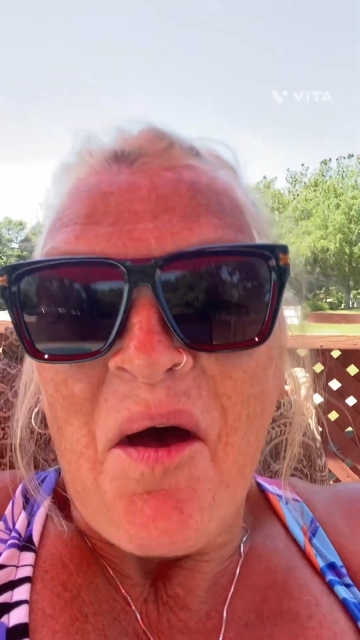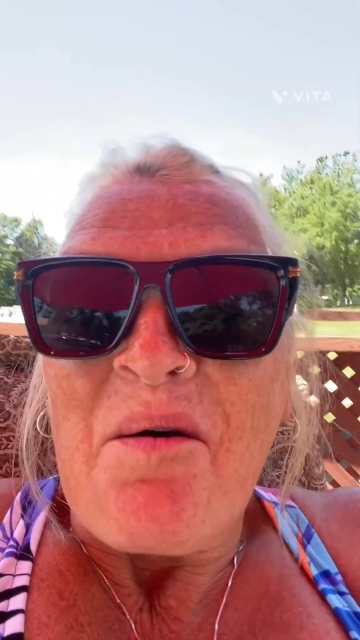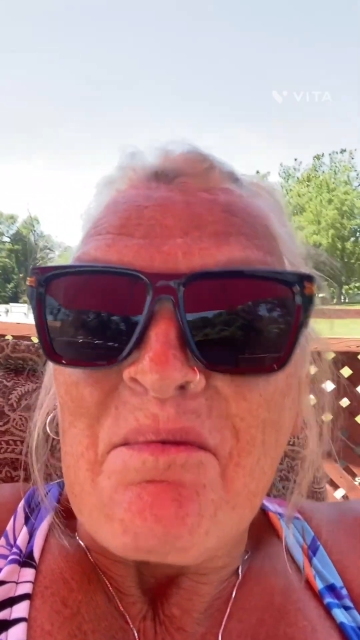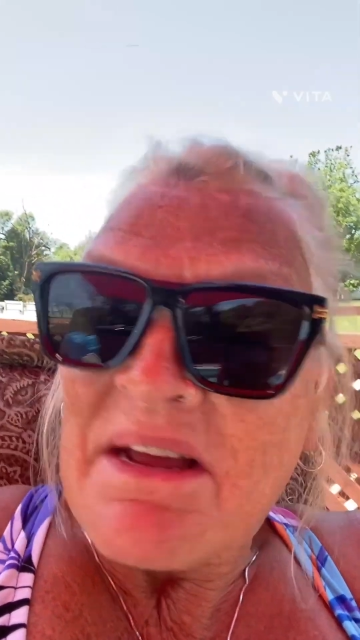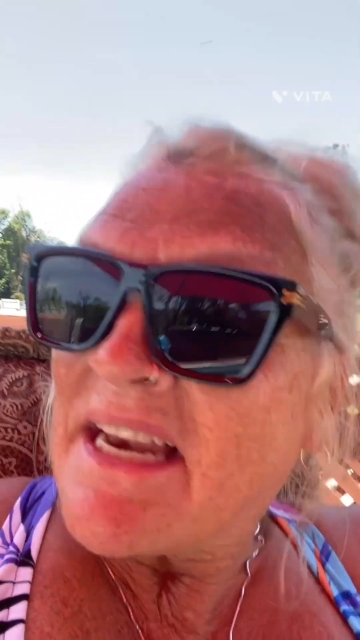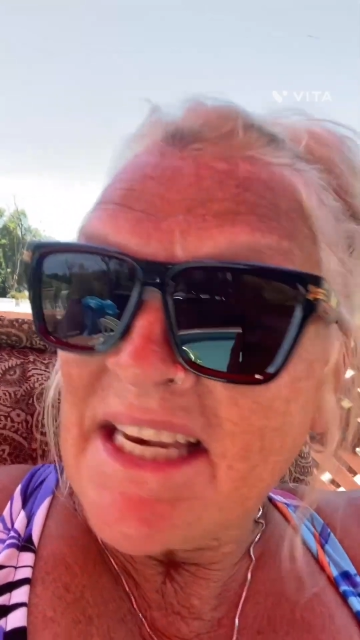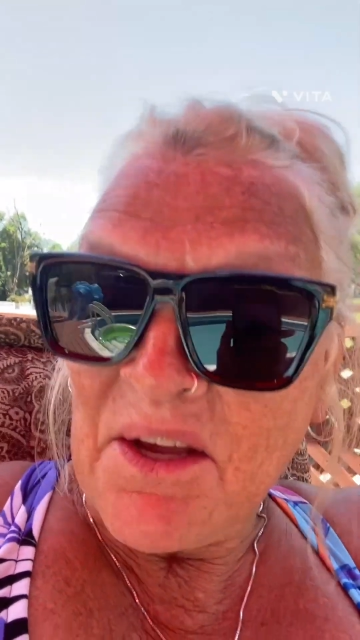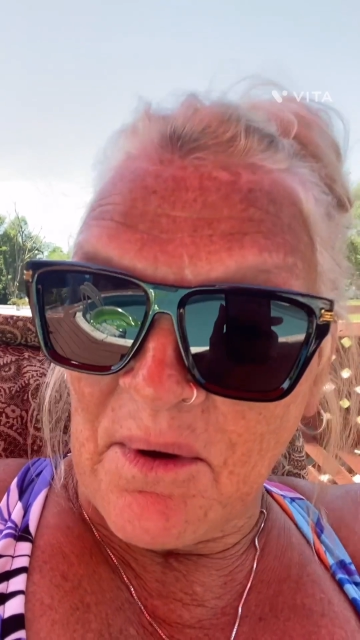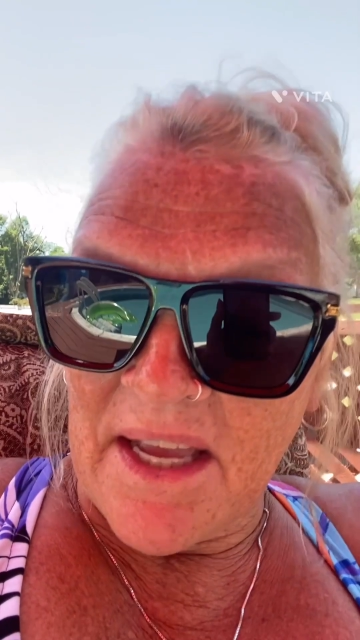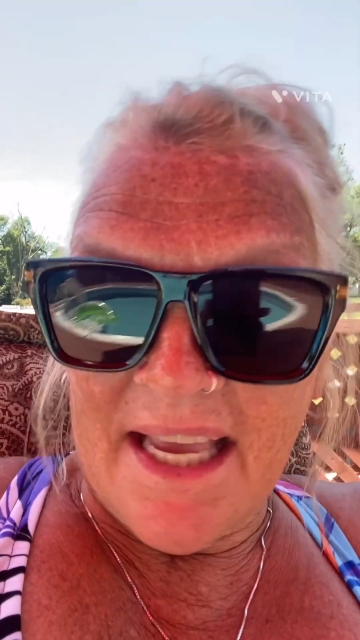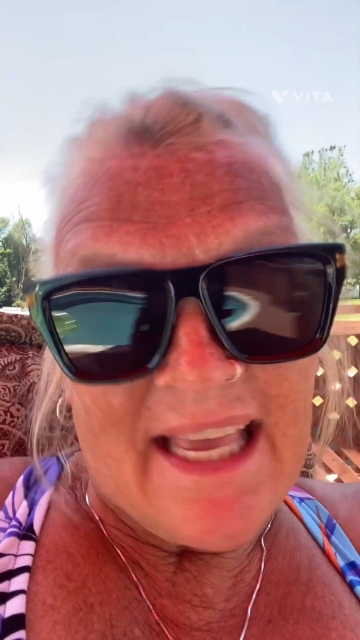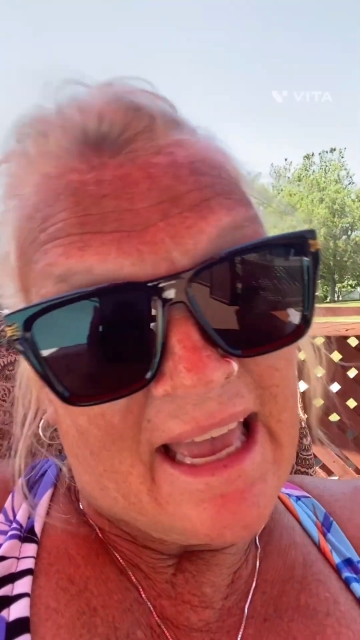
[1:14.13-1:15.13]
but
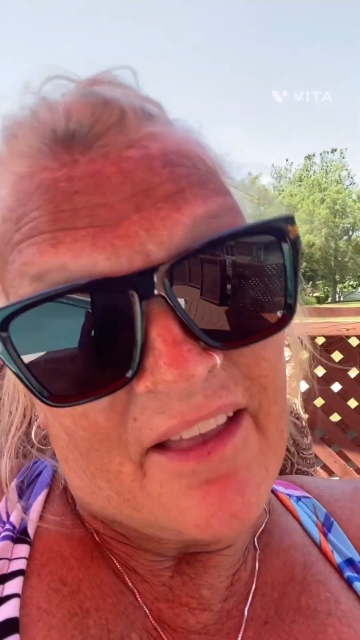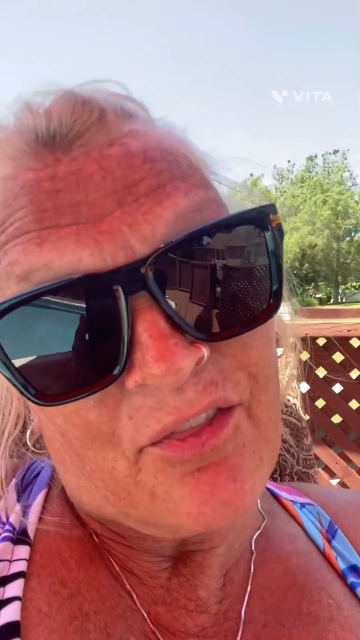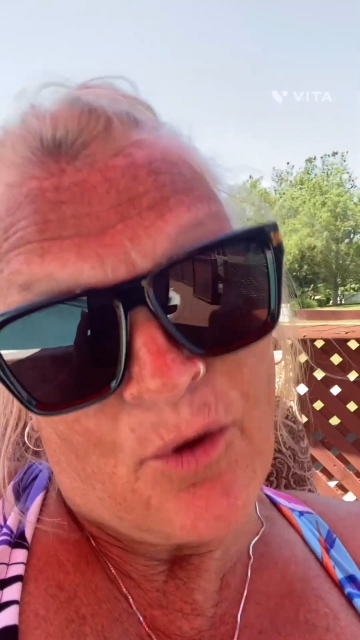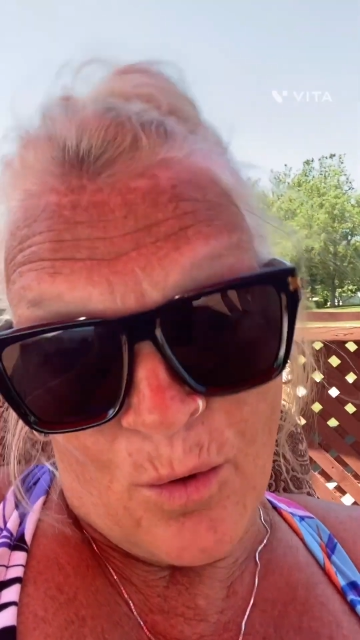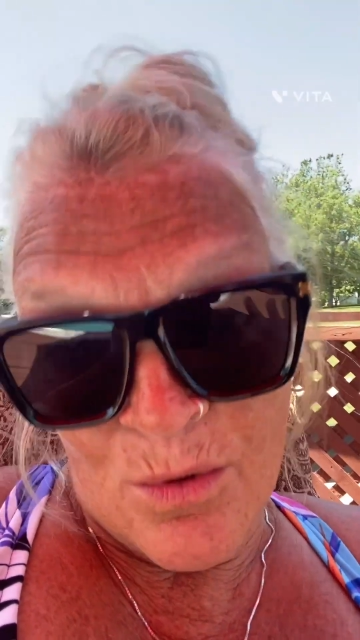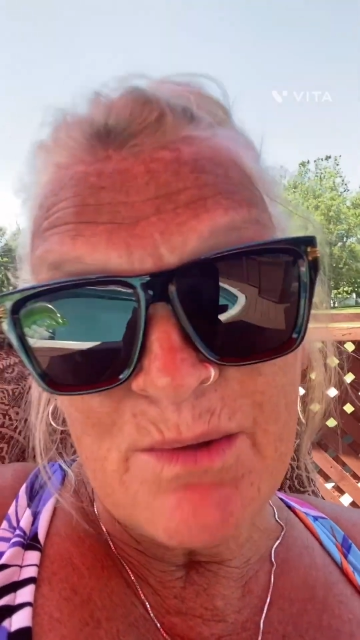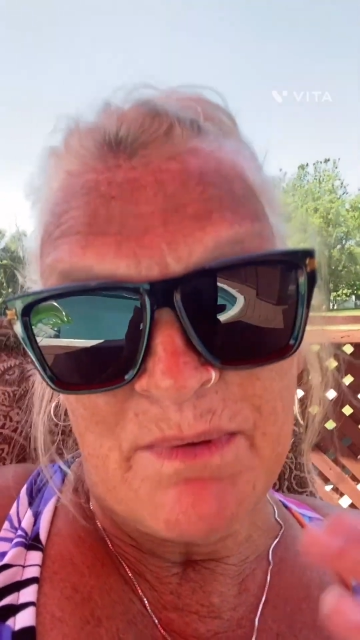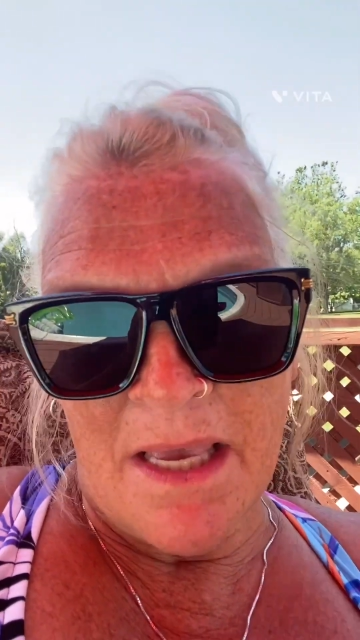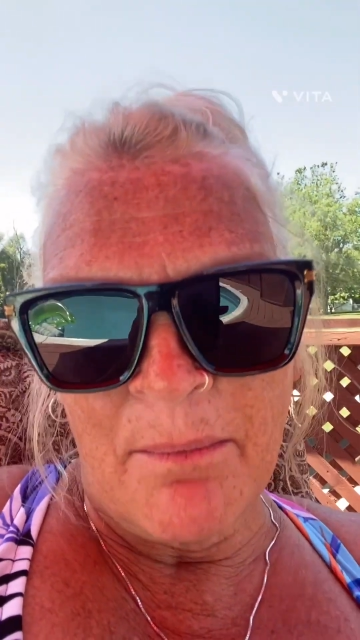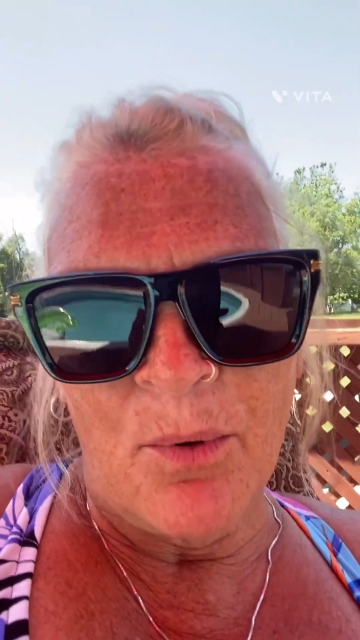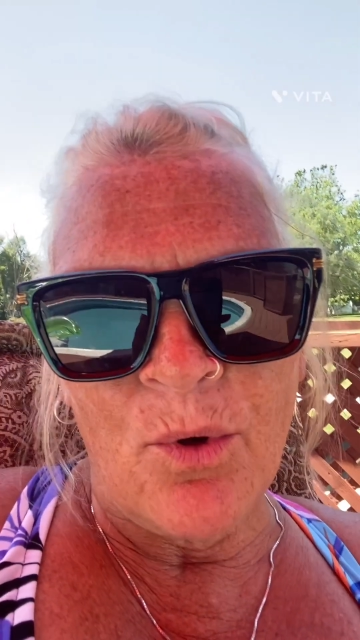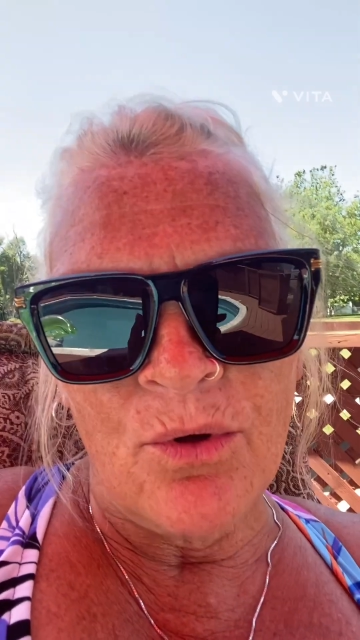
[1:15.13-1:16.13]
anyway, yeah, those
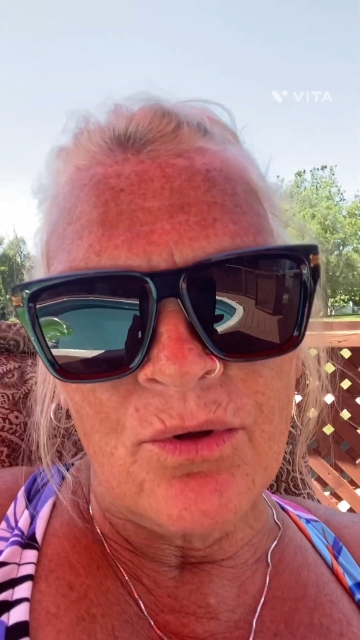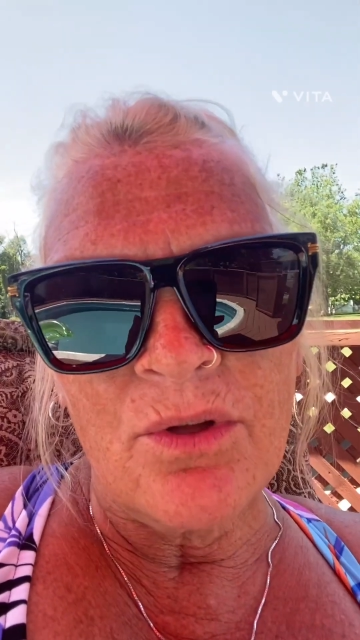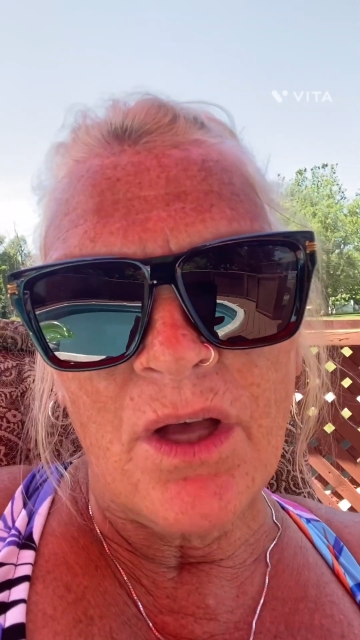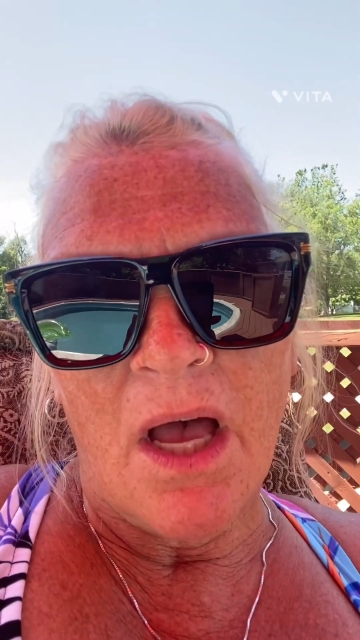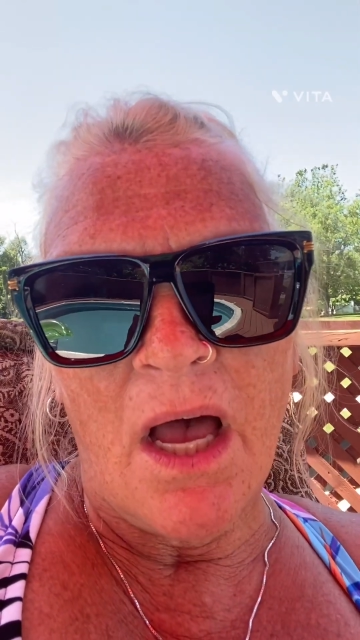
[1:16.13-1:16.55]
people,